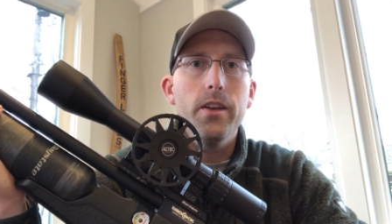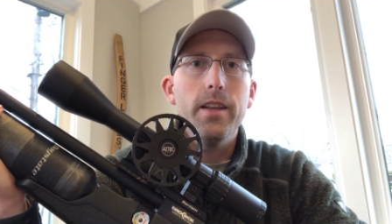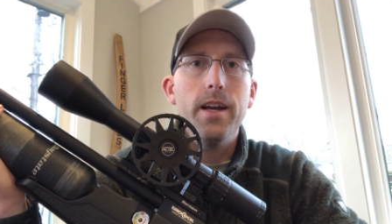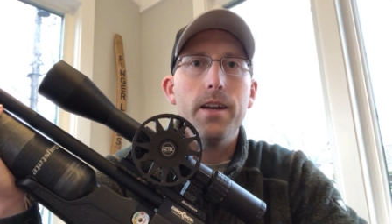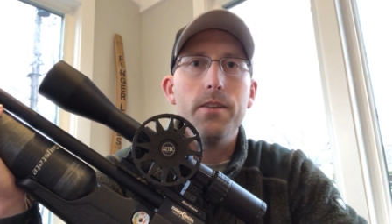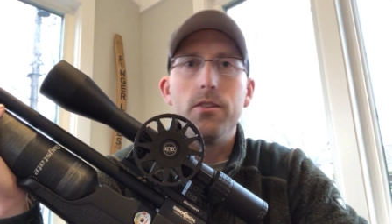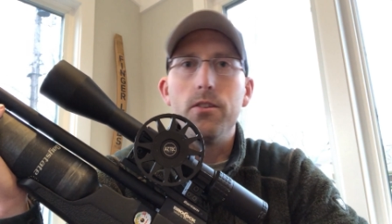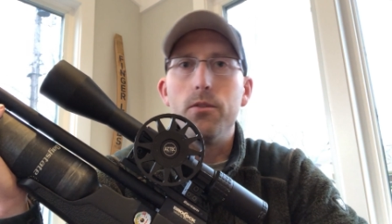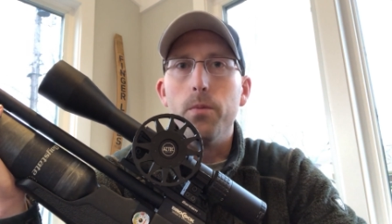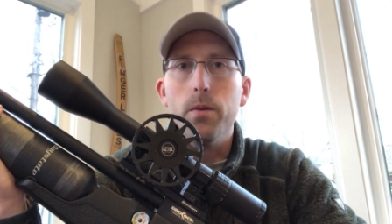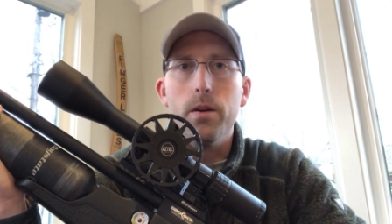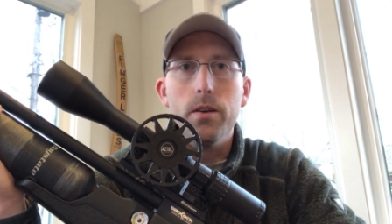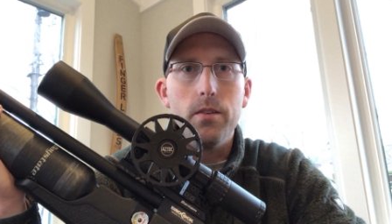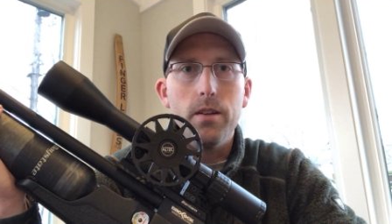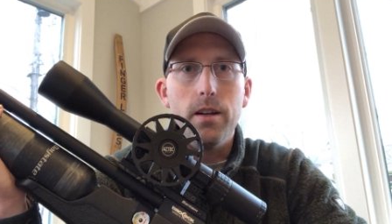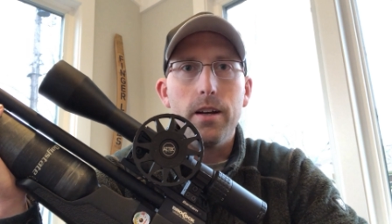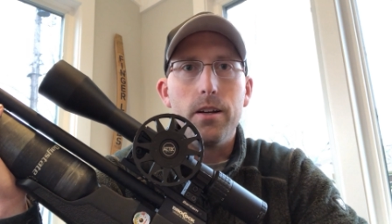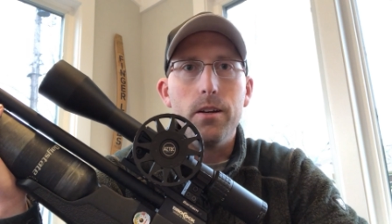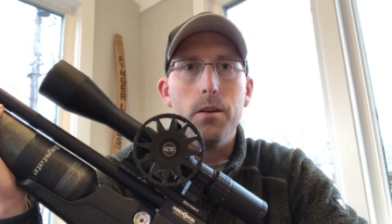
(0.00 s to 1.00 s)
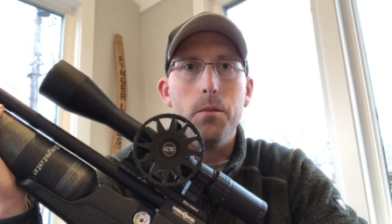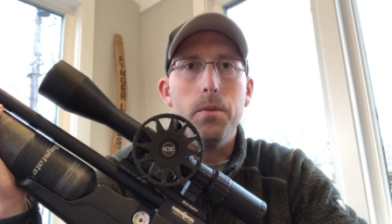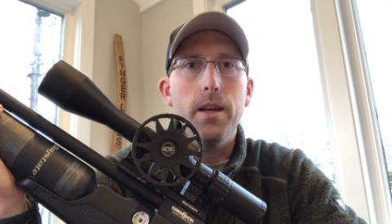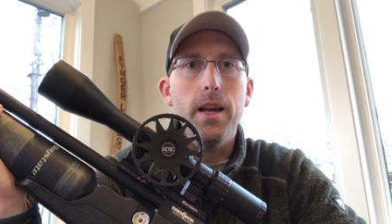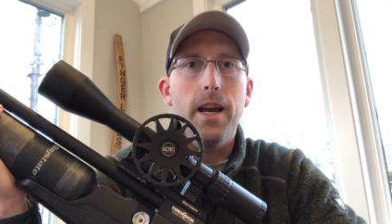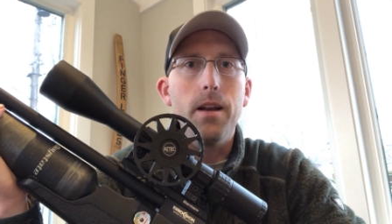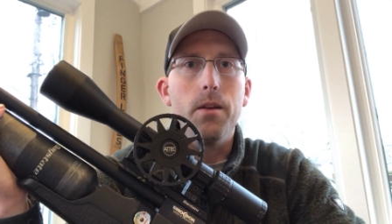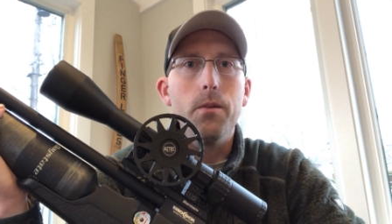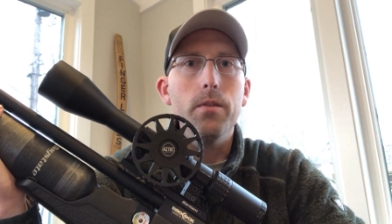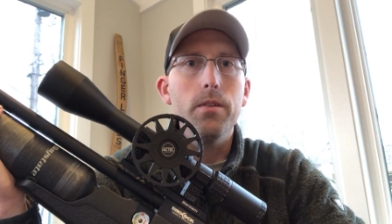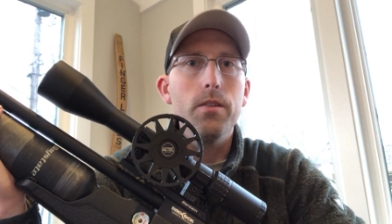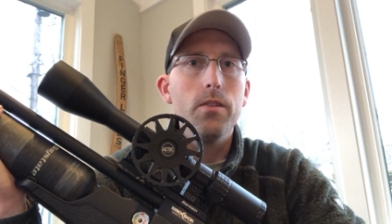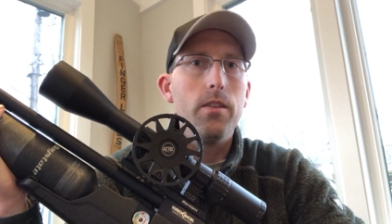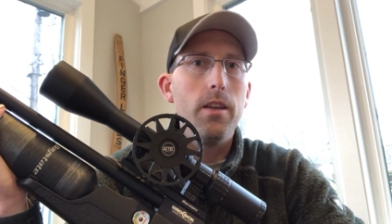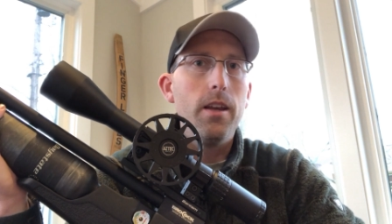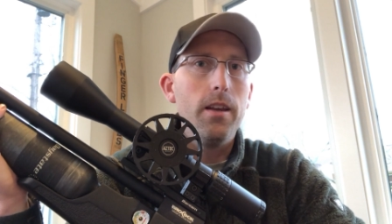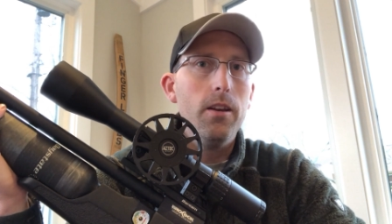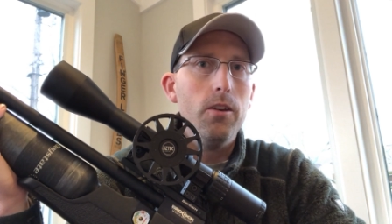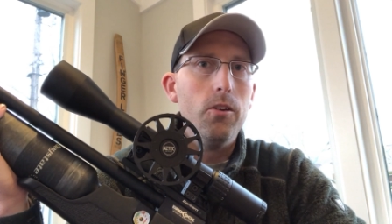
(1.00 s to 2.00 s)
And that just was not going to be adequate,
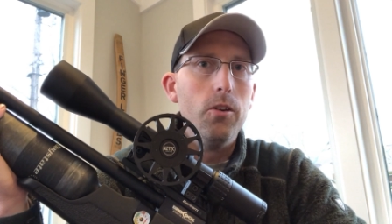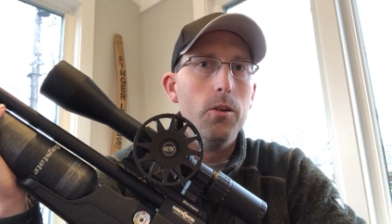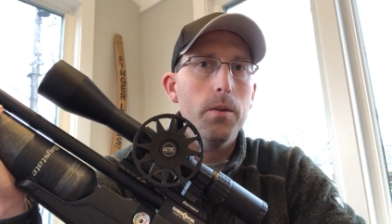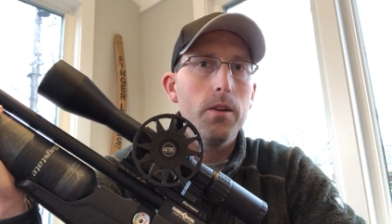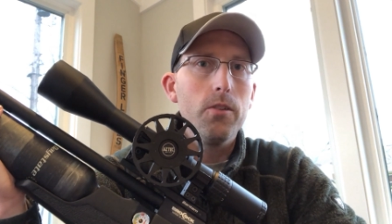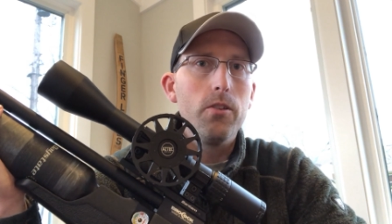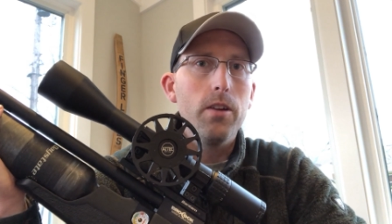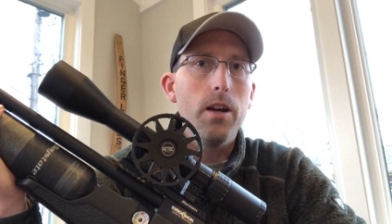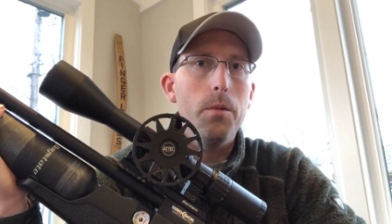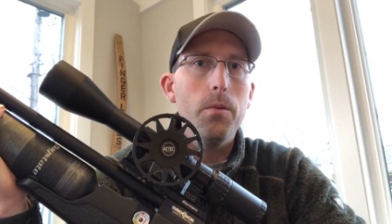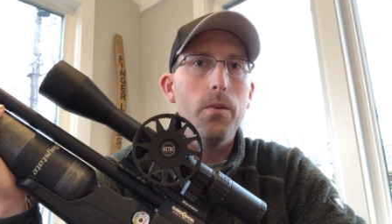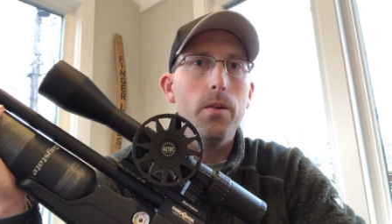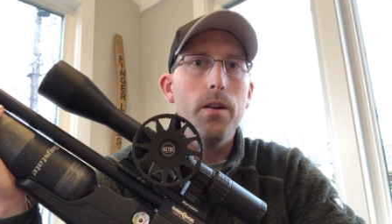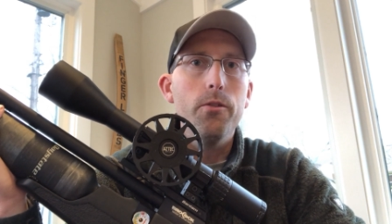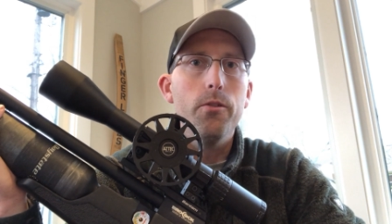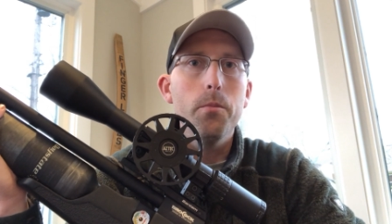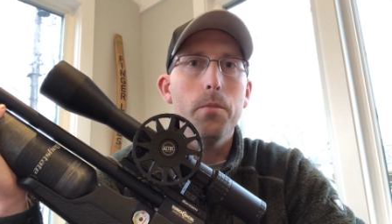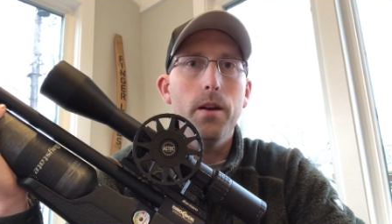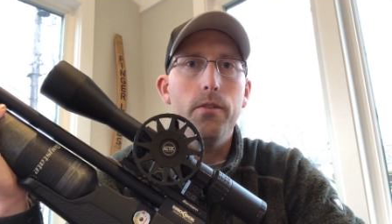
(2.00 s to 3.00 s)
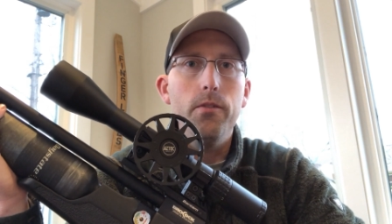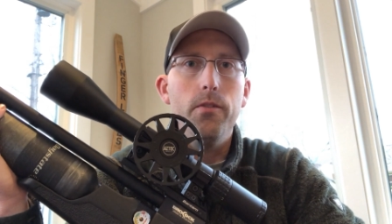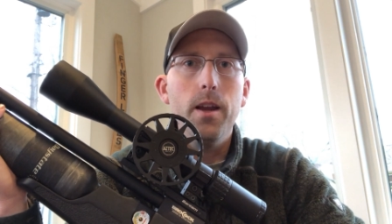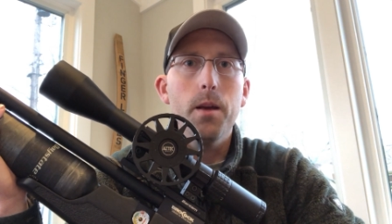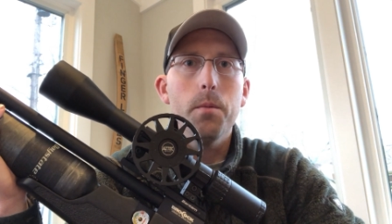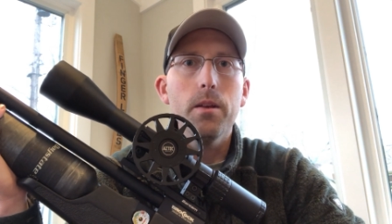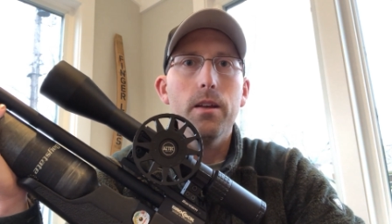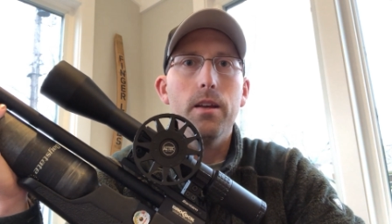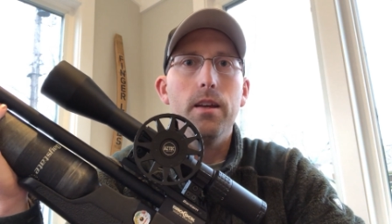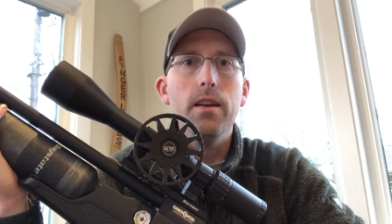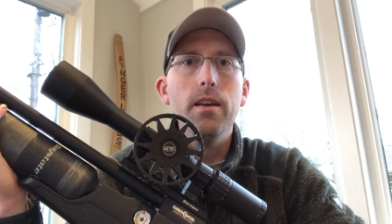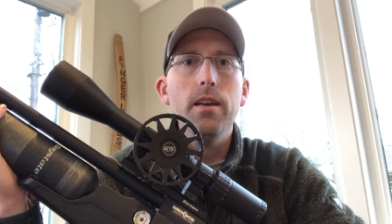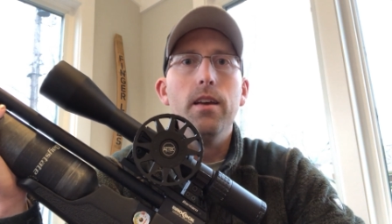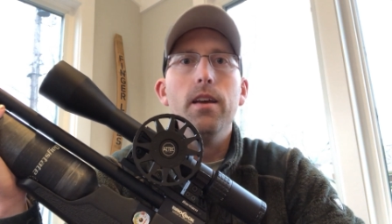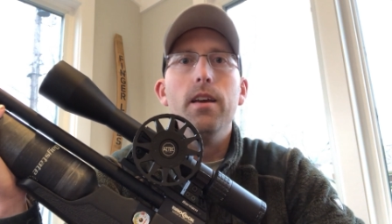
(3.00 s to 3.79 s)
taking too much time away from my family